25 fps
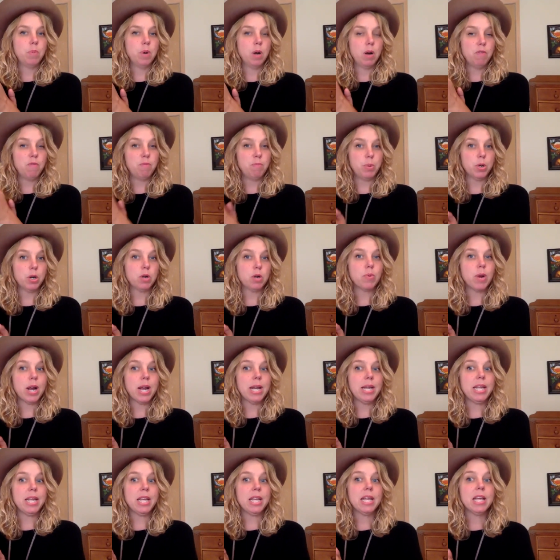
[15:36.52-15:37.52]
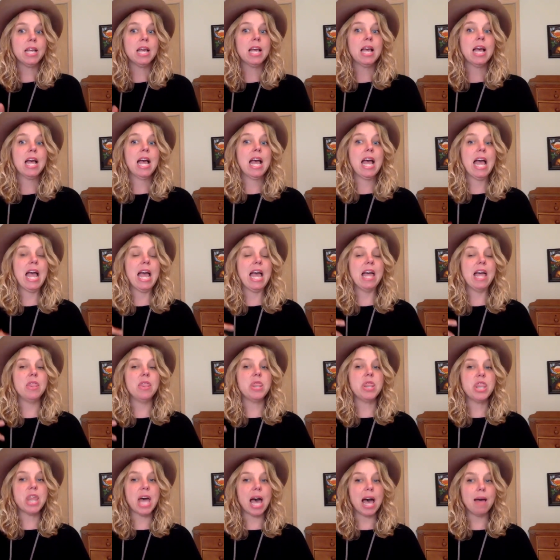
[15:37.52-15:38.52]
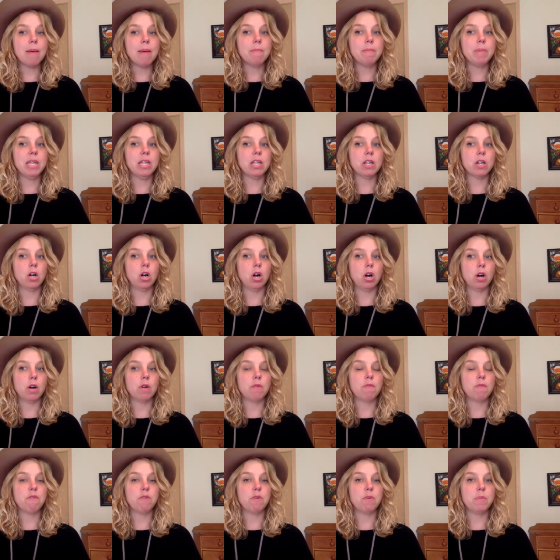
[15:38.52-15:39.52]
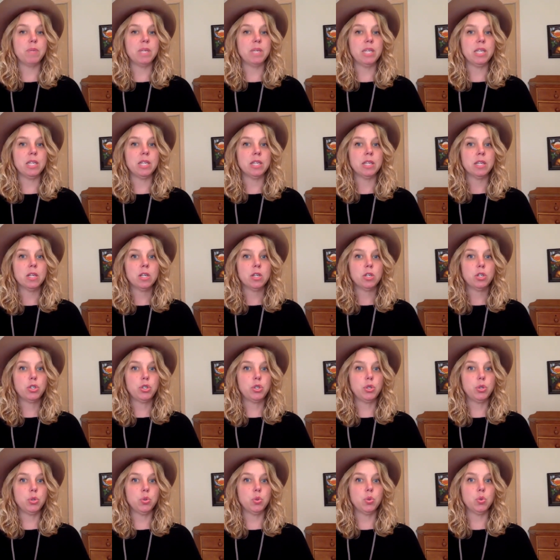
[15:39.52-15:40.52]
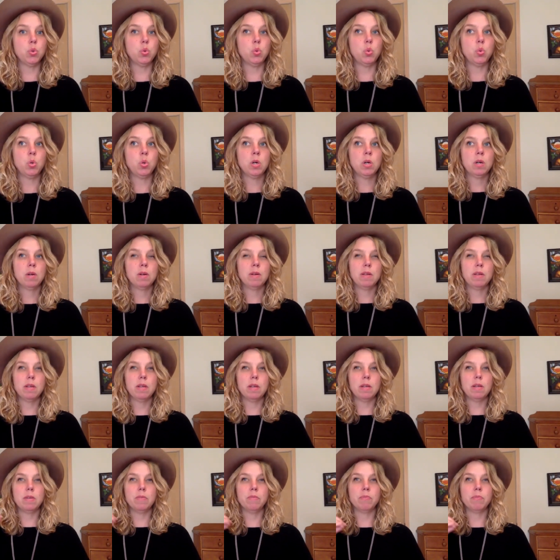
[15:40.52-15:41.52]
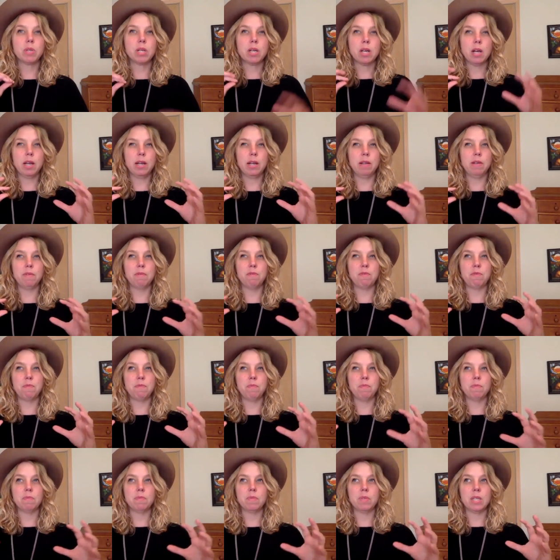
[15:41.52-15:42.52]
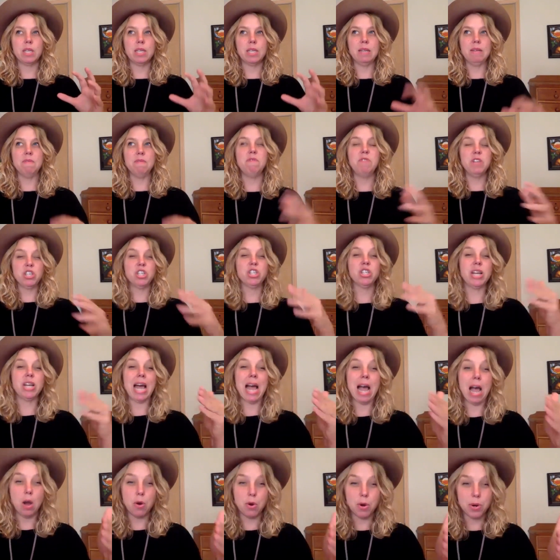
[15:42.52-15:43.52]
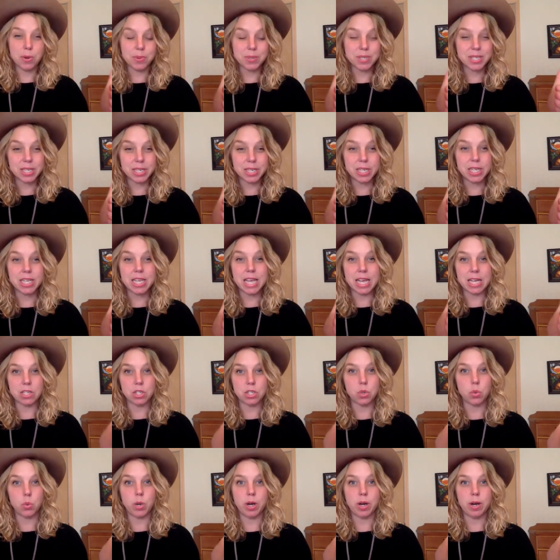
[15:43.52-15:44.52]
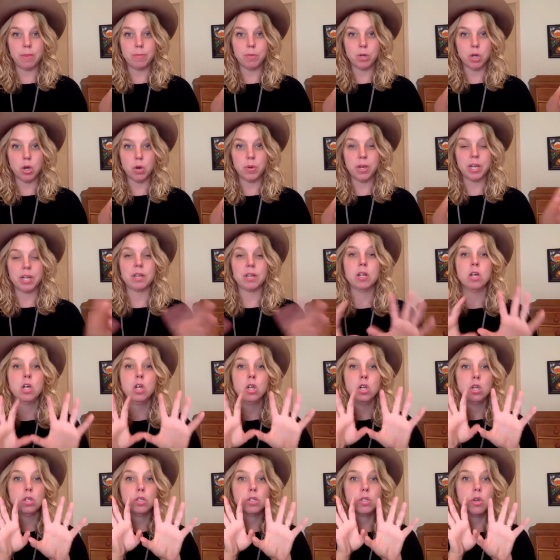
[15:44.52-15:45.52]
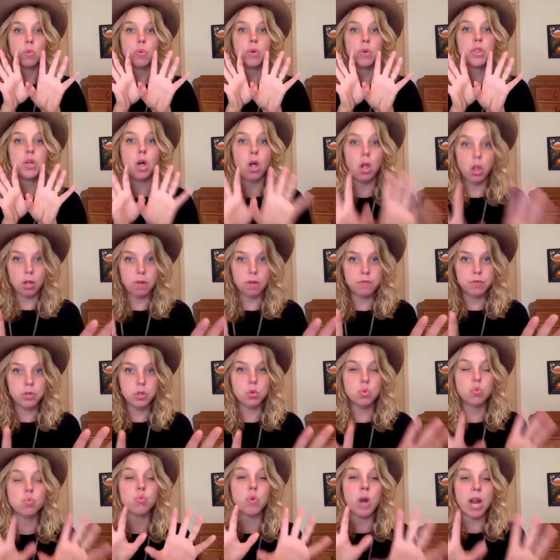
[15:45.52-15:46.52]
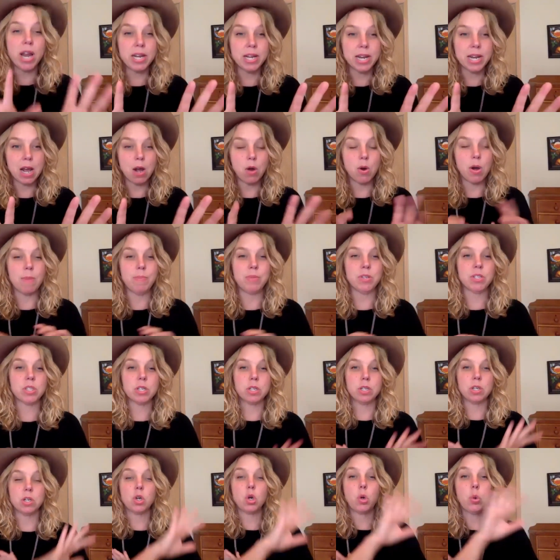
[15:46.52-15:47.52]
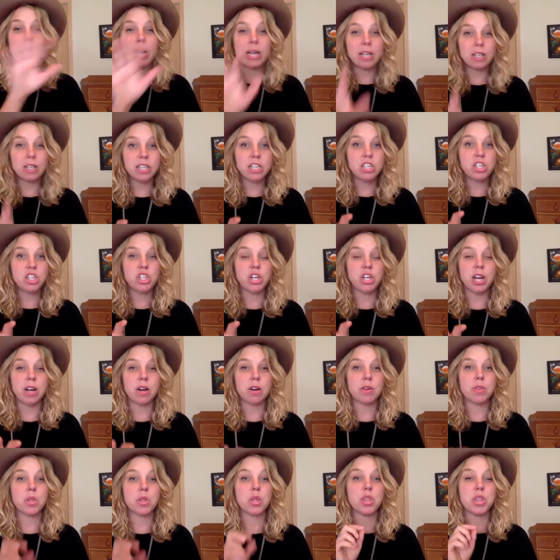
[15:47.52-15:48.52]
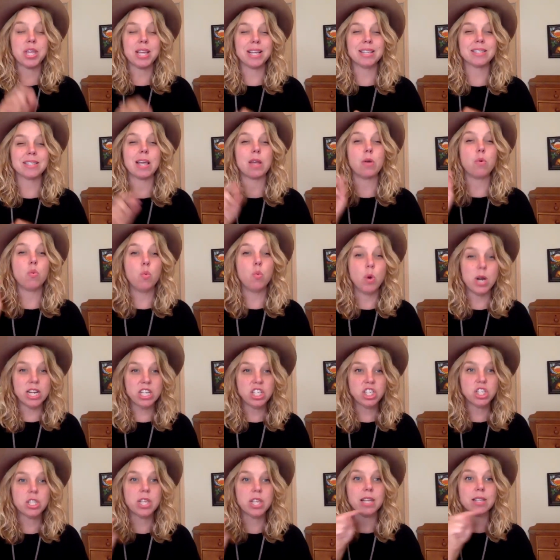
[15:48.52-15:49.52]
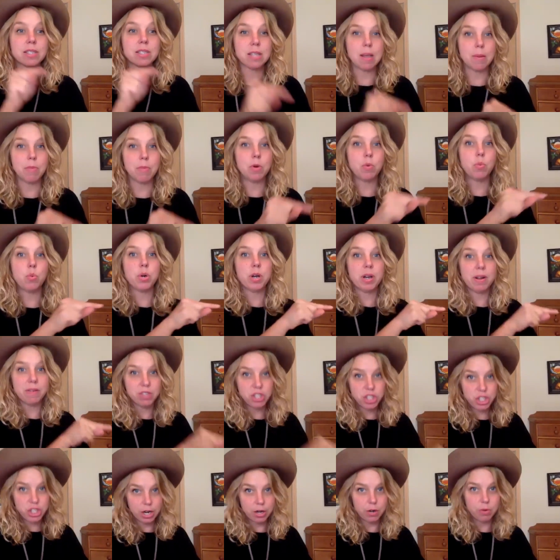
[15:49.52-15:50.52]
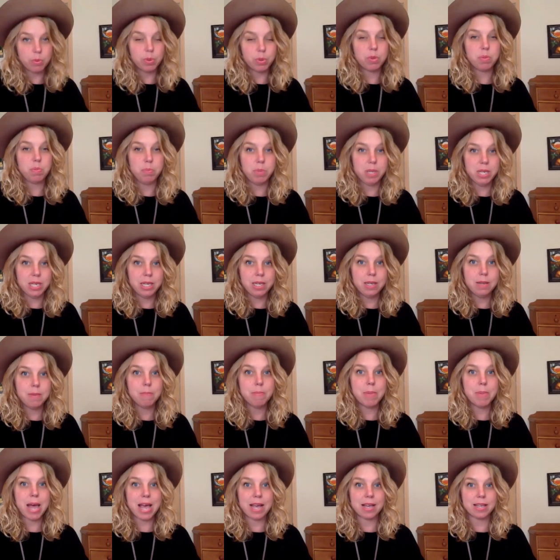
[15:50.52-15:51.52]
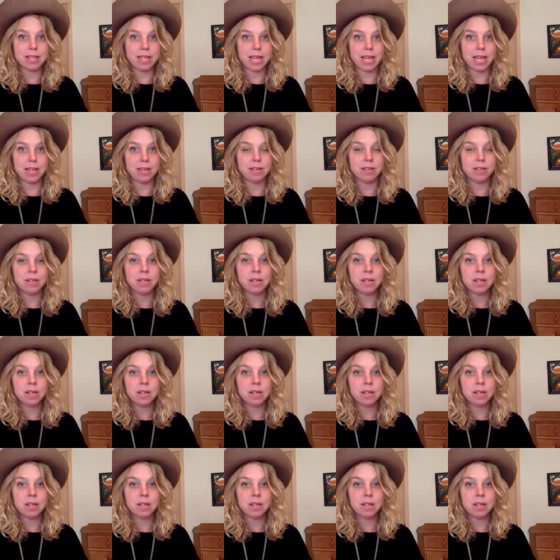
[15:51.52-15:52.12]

of book writing and that made it hard for me to kind of envision how I was going to get to where I'm going. So with all of you right now, I'm just gonna quickly share the things I wish that someone would have shared with me back then.